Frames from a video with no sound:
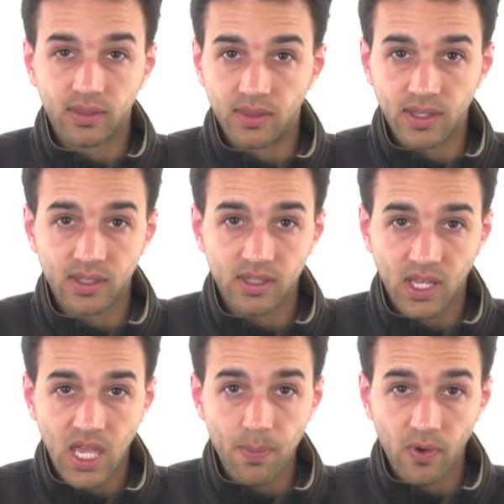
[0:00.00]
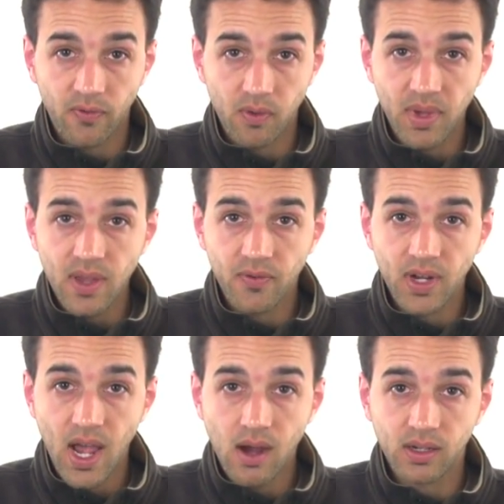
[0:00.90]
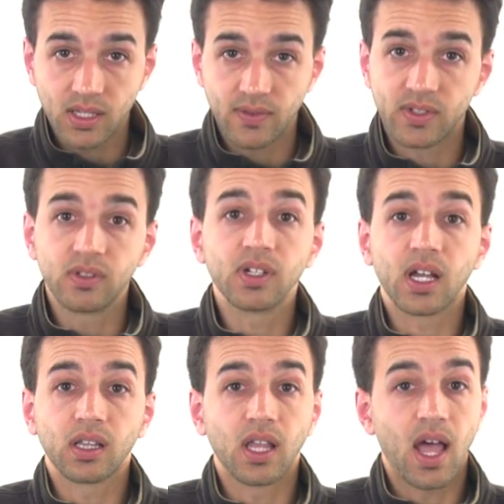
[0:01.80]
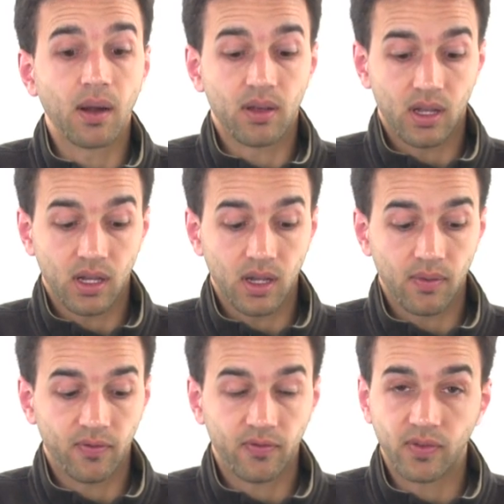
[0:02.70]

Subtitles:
This is a keeper for me for now because I've still got a lot of